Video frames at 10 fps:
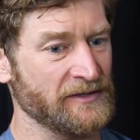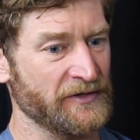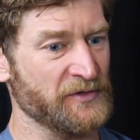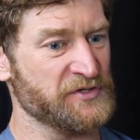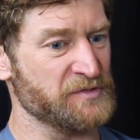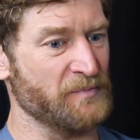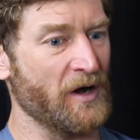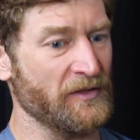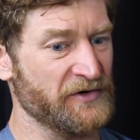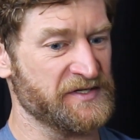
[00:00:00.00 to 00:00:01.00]
a little
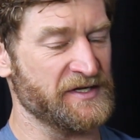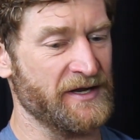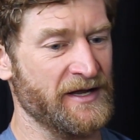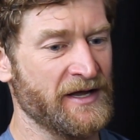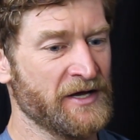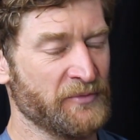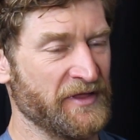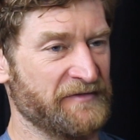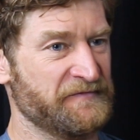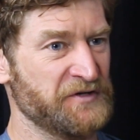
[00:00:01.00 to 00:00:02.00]
smaller city
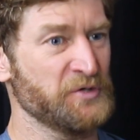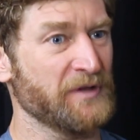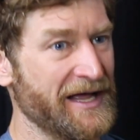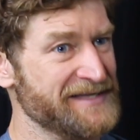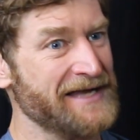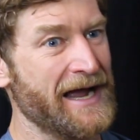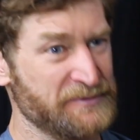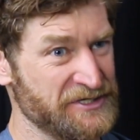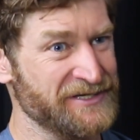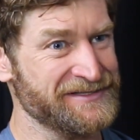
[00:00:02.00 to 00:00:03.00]
with a few less
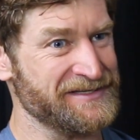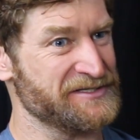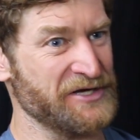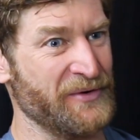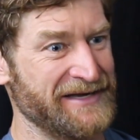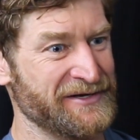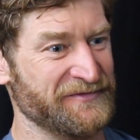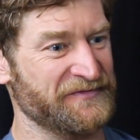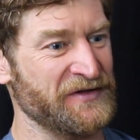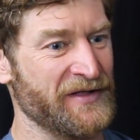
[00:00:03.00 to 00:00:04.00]
options so I
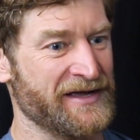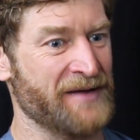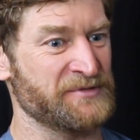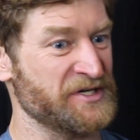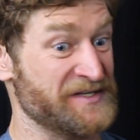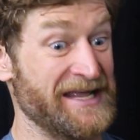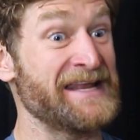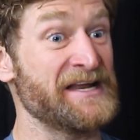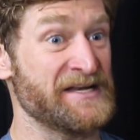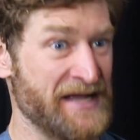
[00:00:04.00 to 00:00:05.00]
don't feel like I'm just
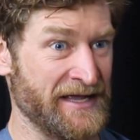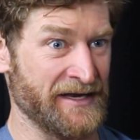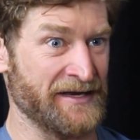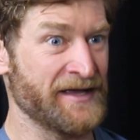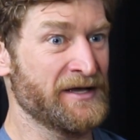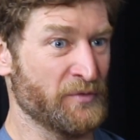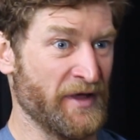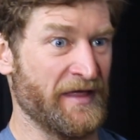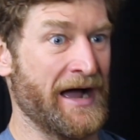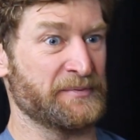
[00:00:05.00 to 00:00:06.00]
inundated
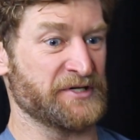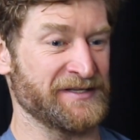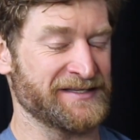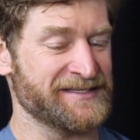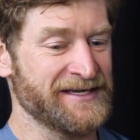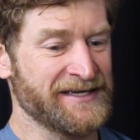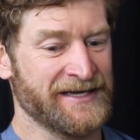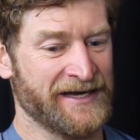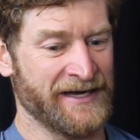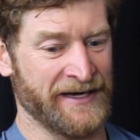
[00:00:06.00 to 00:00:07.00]
with options.
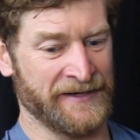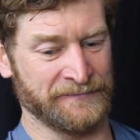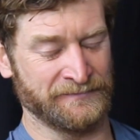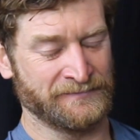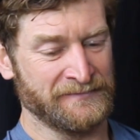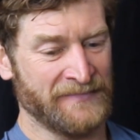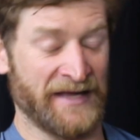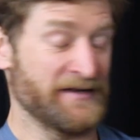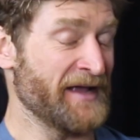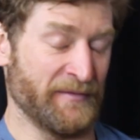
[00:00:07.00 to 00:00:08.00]
Um,
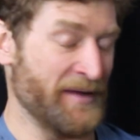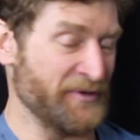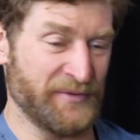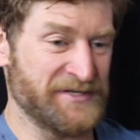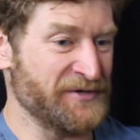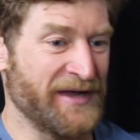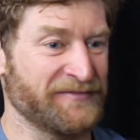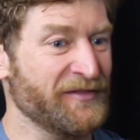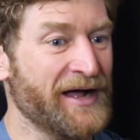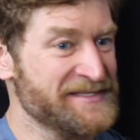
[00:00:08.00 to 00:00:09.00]
and yeah, I mean, we do
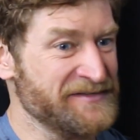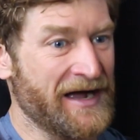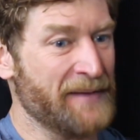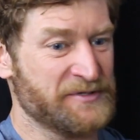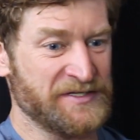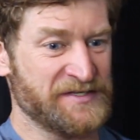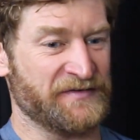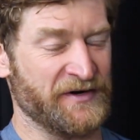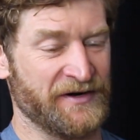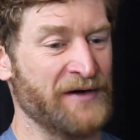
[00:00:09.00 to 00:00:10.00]
have lots of options
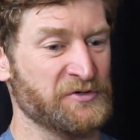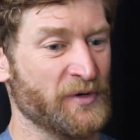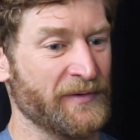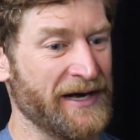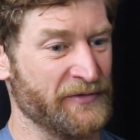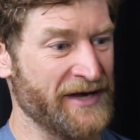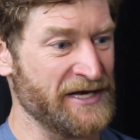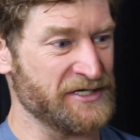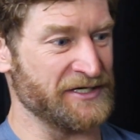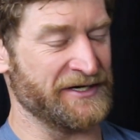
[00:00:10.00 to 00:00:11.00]
for outdoor
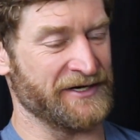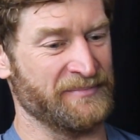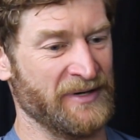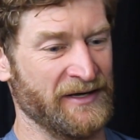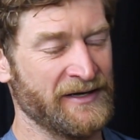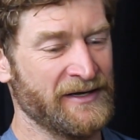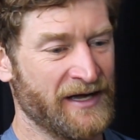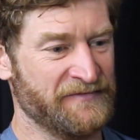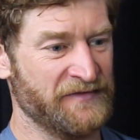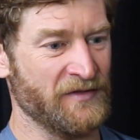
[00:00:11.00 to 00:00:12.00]
recreation here, but
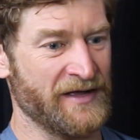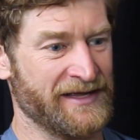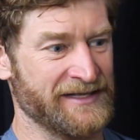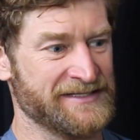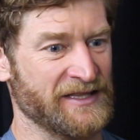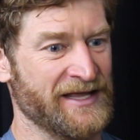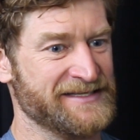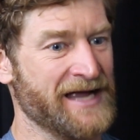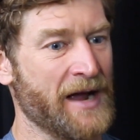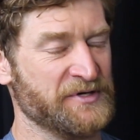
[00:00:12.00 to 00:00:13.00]
I feel like it's
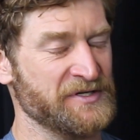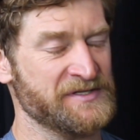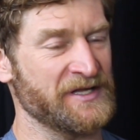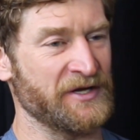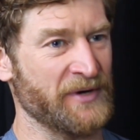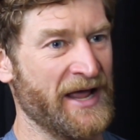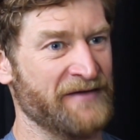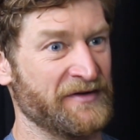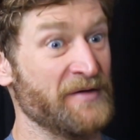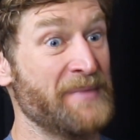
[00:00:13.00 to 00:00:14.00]
less options than you would
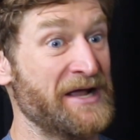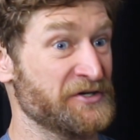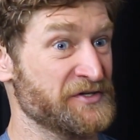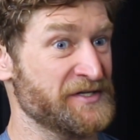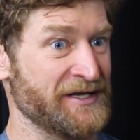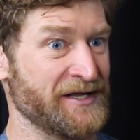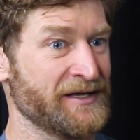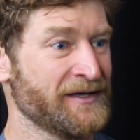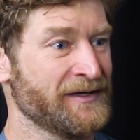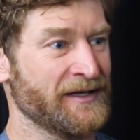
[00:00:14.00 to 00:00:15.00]
have in a major
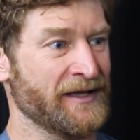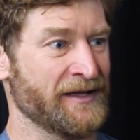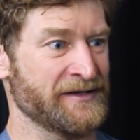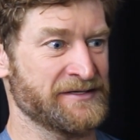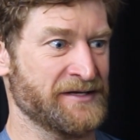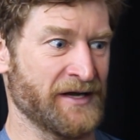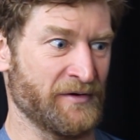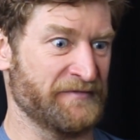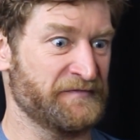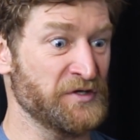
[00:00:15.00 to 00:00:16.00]
city and, you
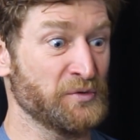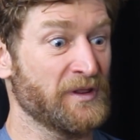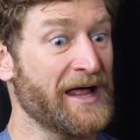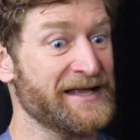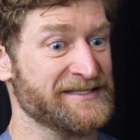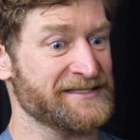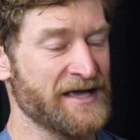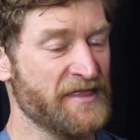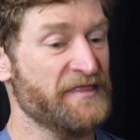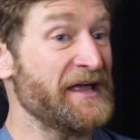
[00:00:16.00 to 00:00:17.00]
know, a few less
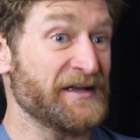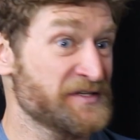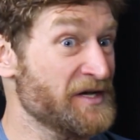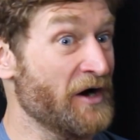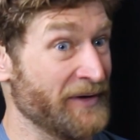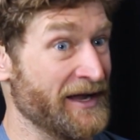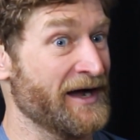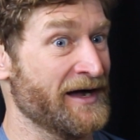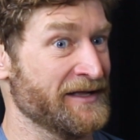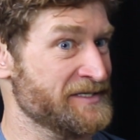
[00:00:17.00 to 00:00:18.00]
things going
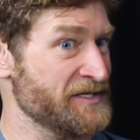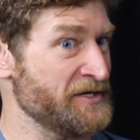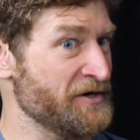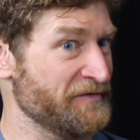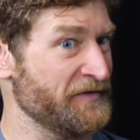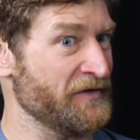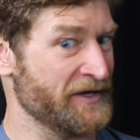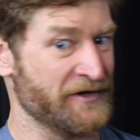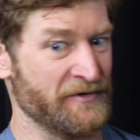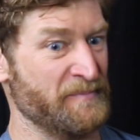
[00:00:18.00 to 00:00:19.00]
on so you don't feel
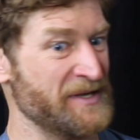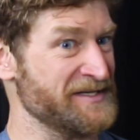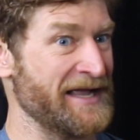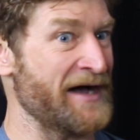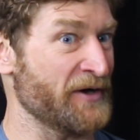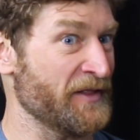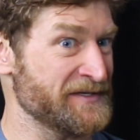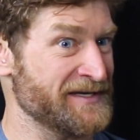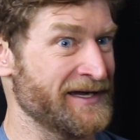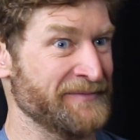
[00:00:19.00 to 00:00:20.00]
like you're missing out all the
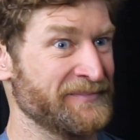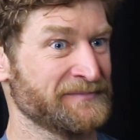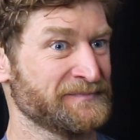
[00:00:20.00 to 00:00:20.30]
time.